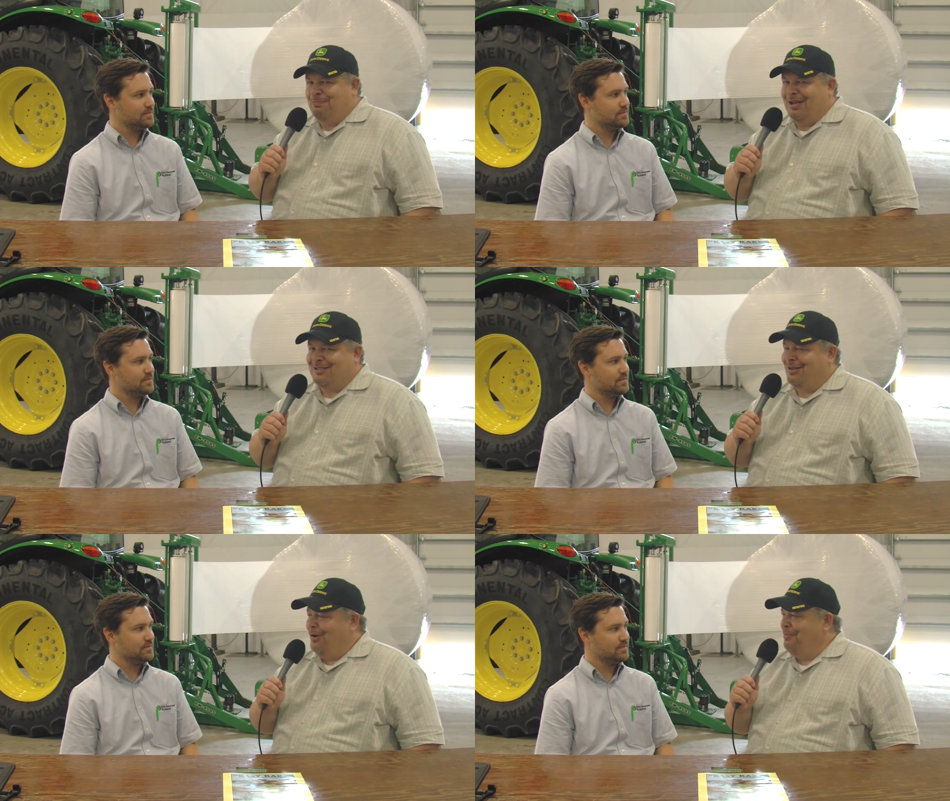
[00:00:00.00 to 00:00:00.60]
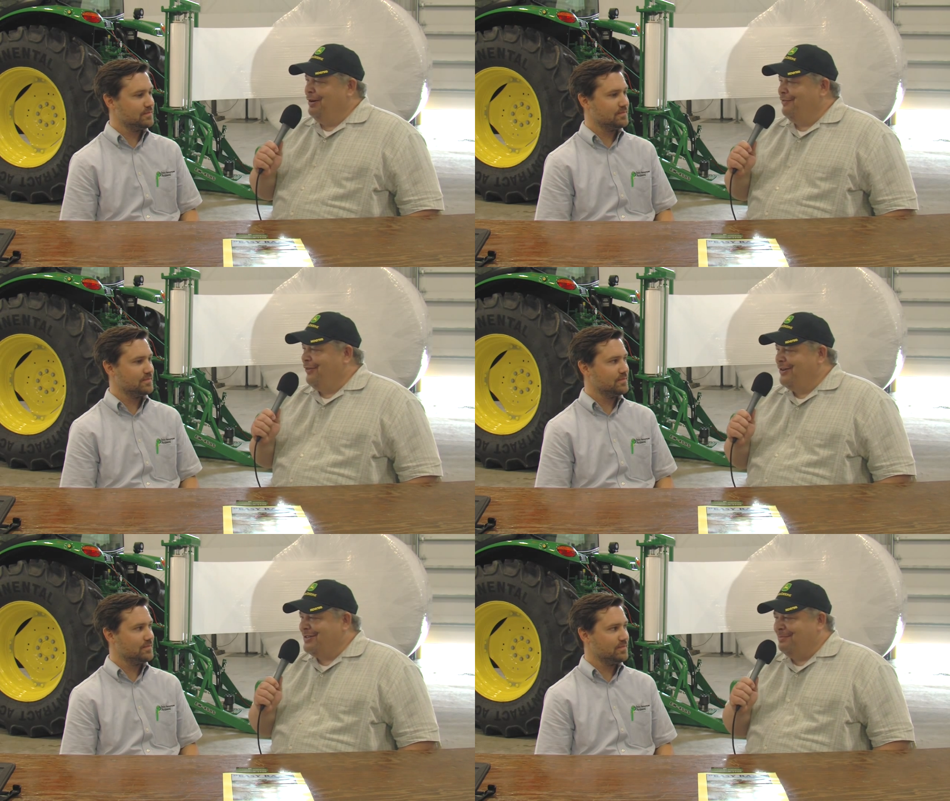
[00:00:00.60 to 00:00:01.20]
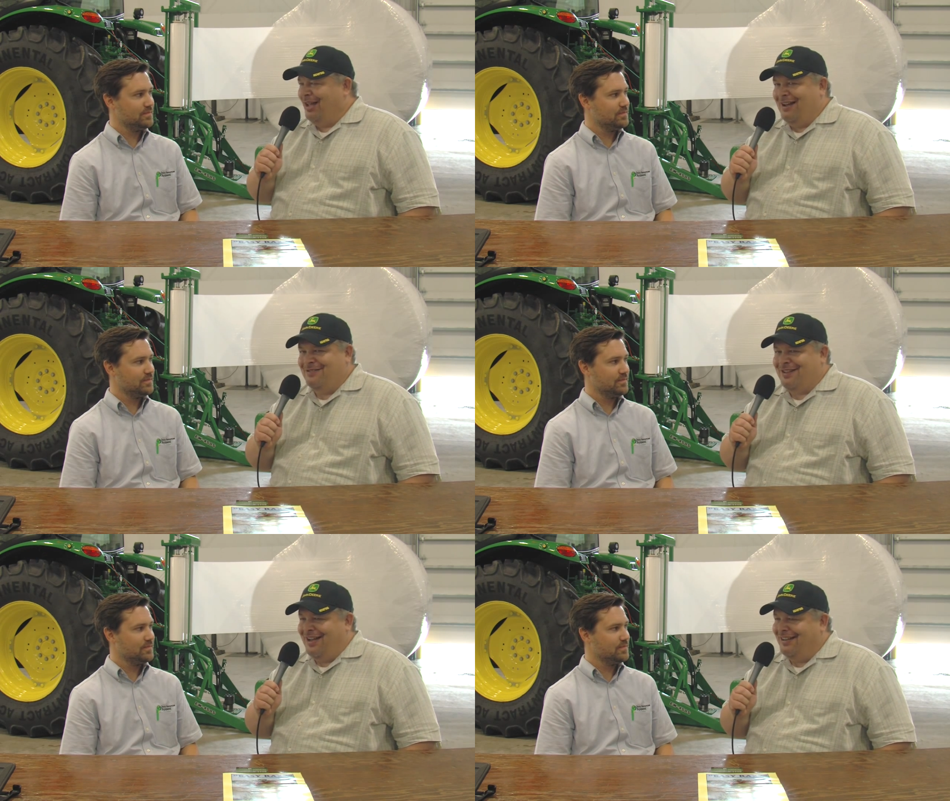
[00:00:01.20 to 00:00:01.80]
Speaker 1: busted open in front of some
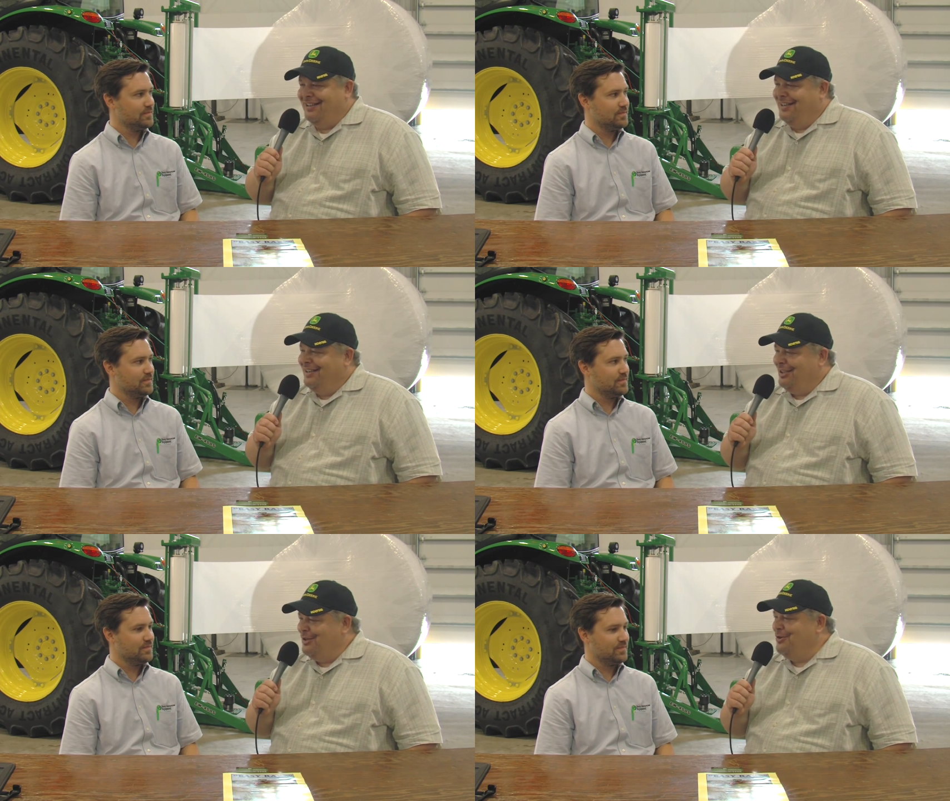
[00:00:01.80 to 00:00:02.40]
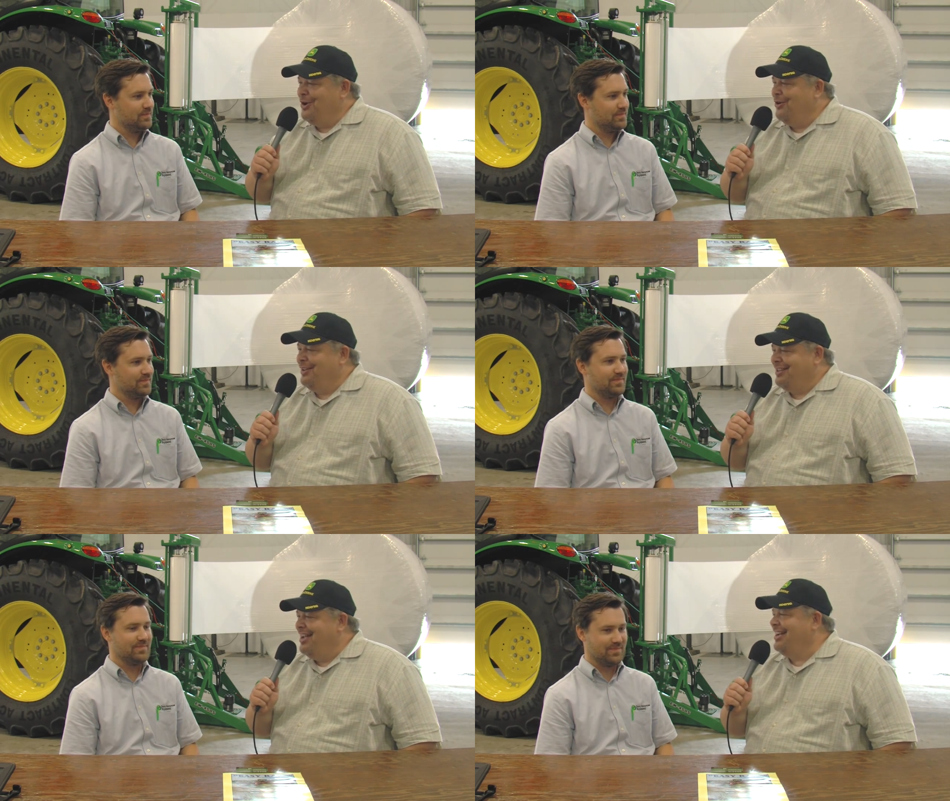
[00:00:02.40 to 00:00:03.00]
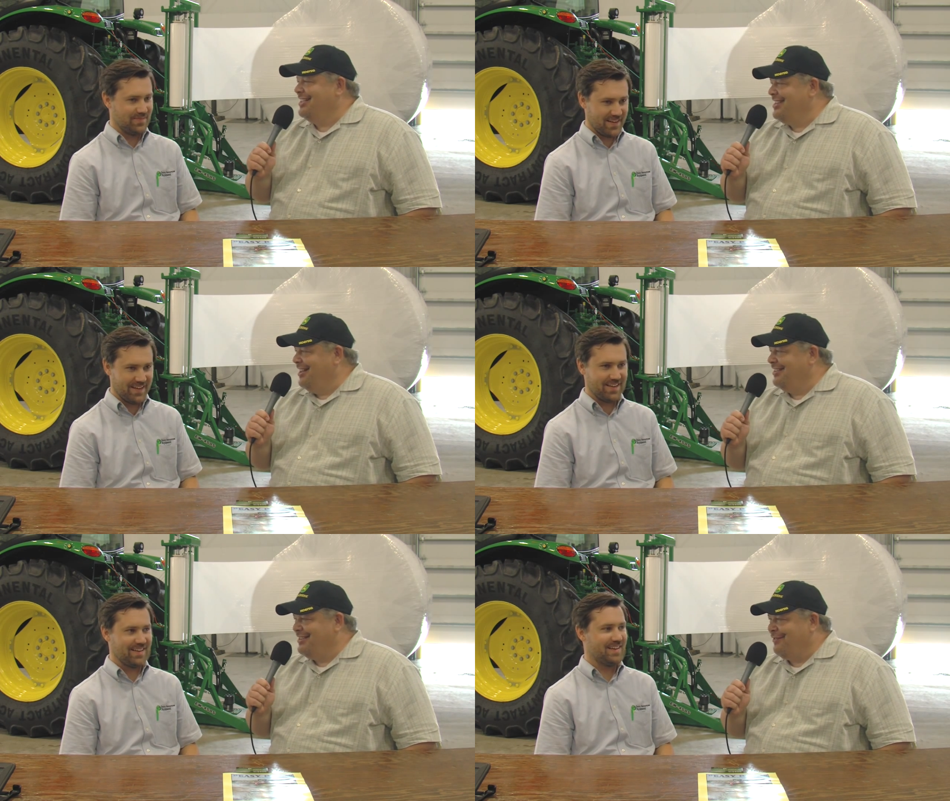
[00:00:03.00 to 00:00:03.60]
livestock, you know that they can
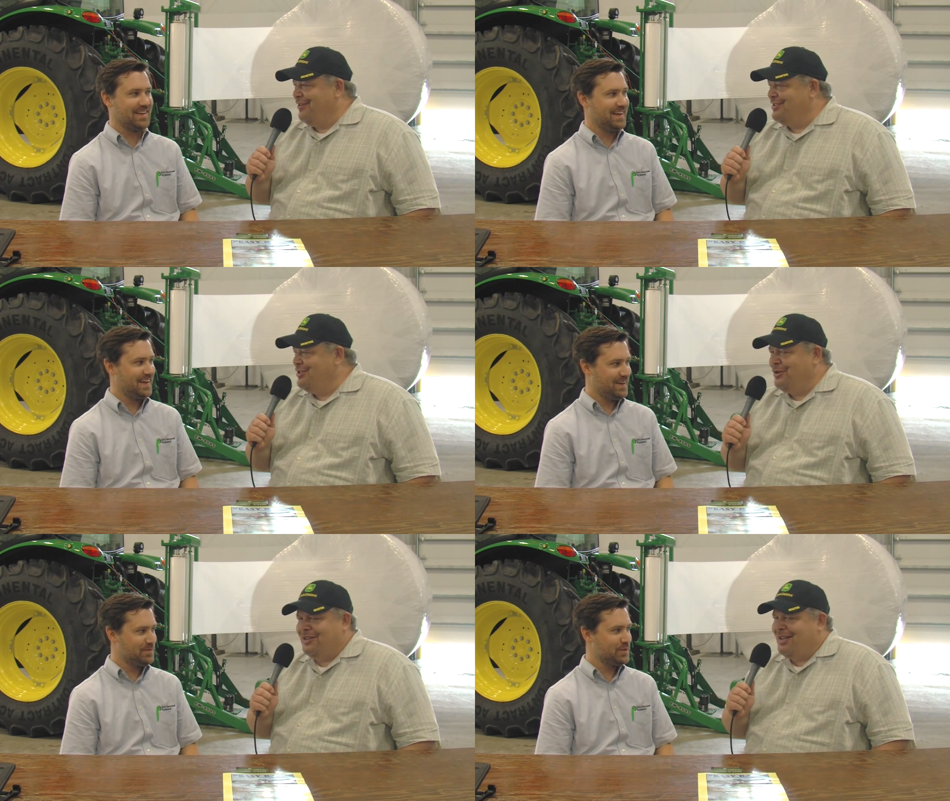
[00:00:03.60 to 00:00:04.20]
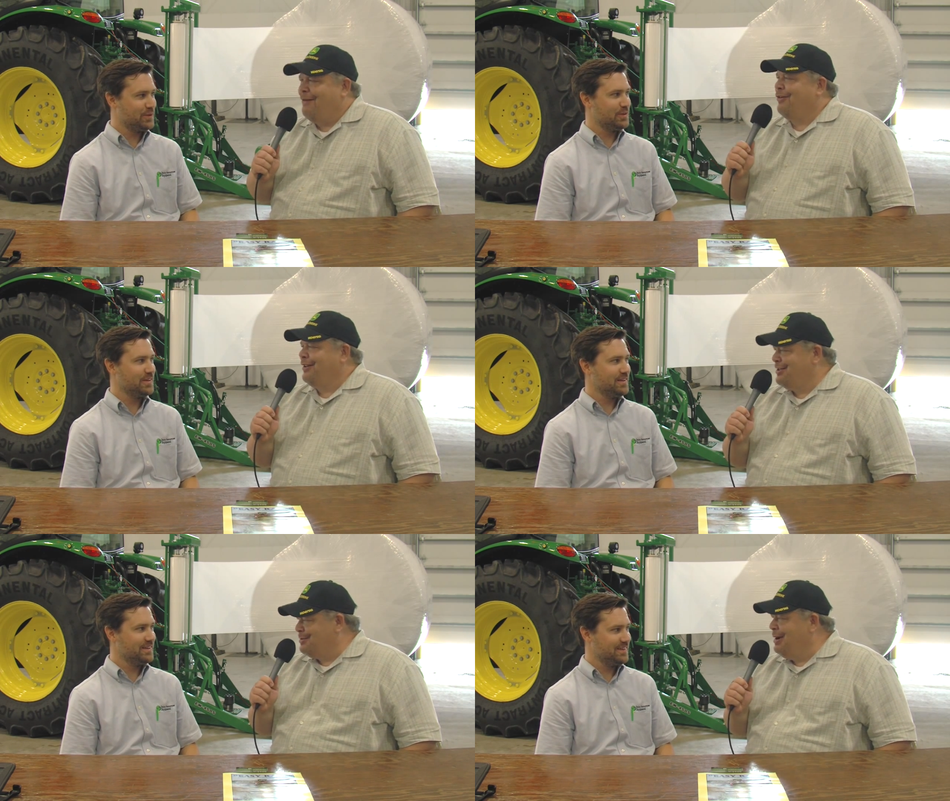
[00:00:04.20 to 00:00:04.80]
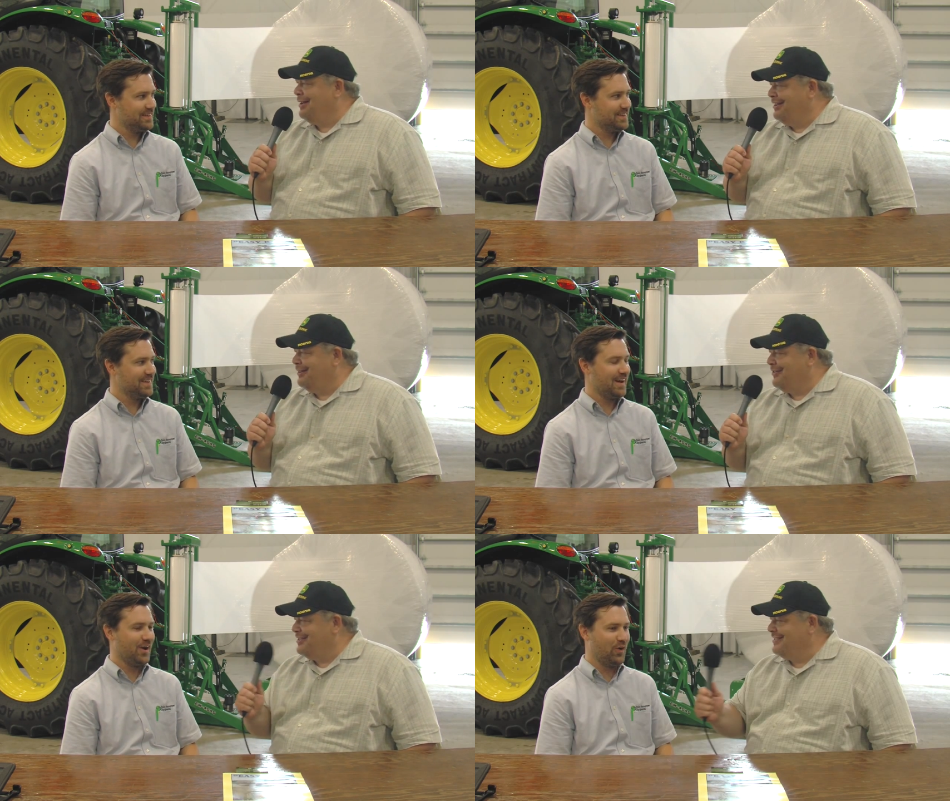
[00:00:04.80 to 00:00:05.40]
tell the difference, and you can definitely smell the
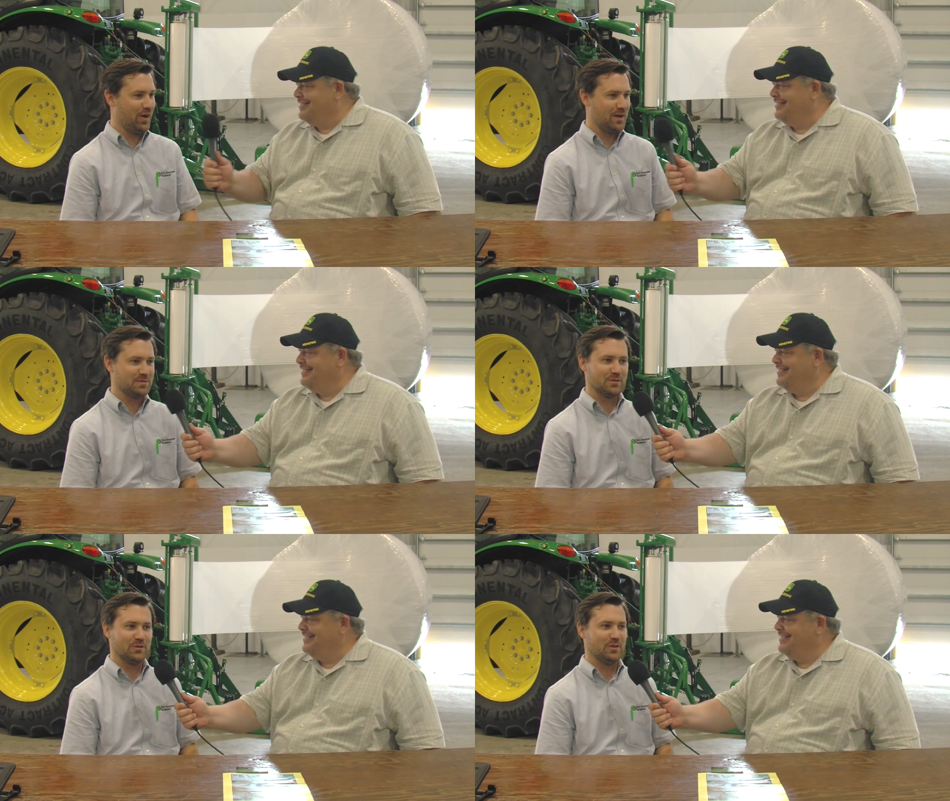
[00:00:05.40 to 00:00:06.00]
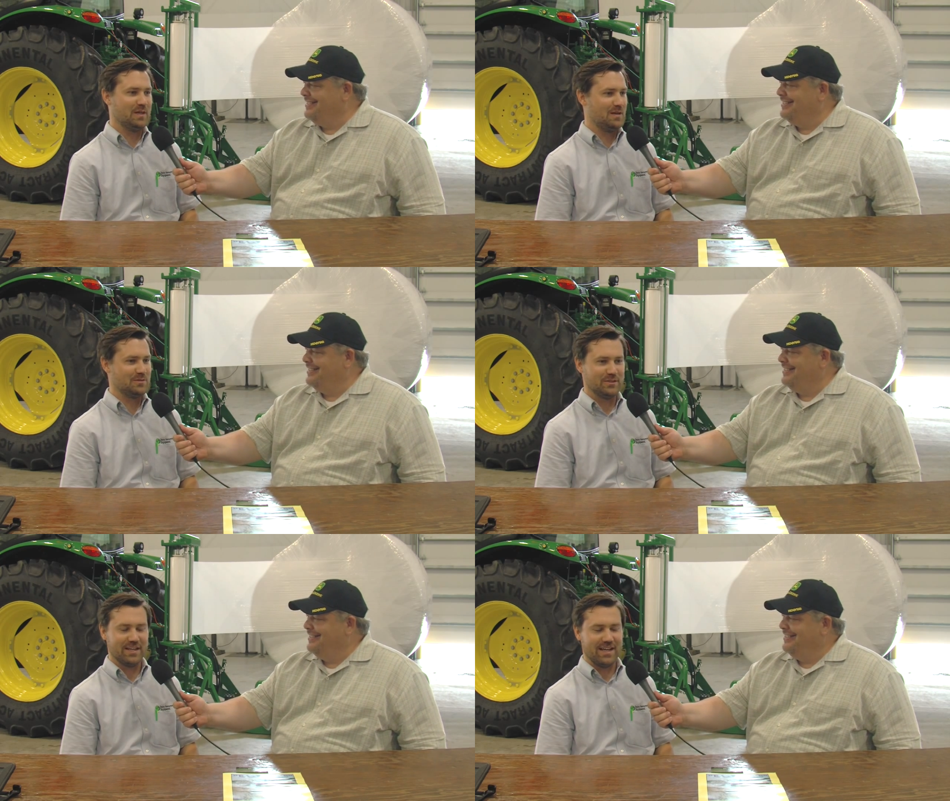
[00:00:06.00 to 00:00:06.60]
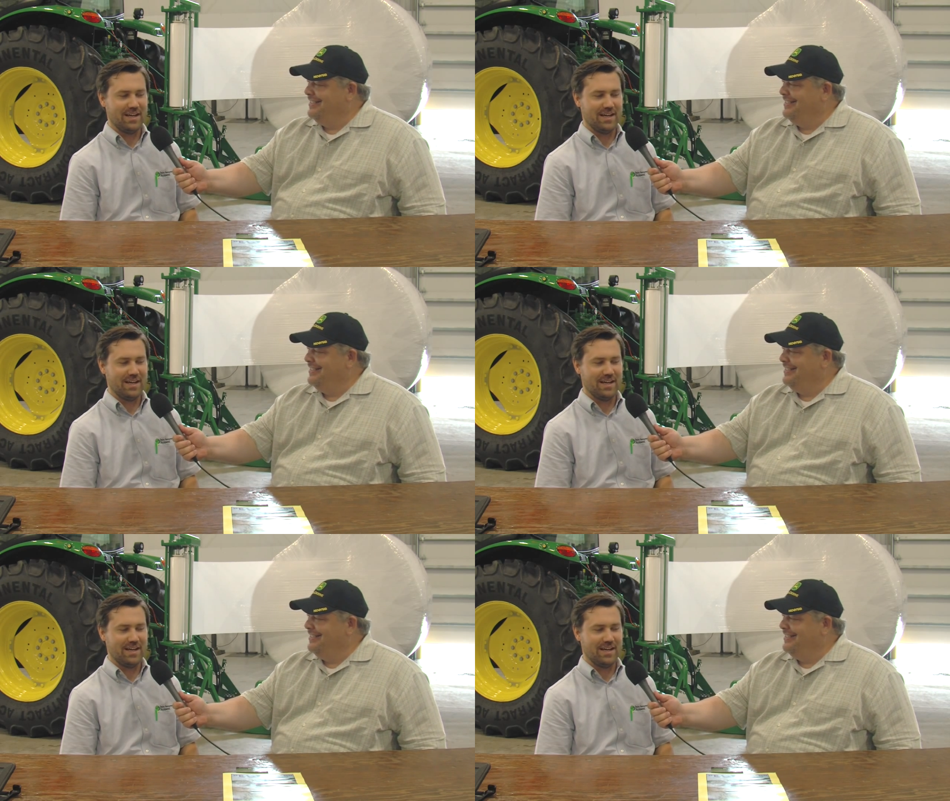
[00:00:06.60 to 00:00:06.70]
difference.
Speaker 2: Oh, absolutely, absolutely. The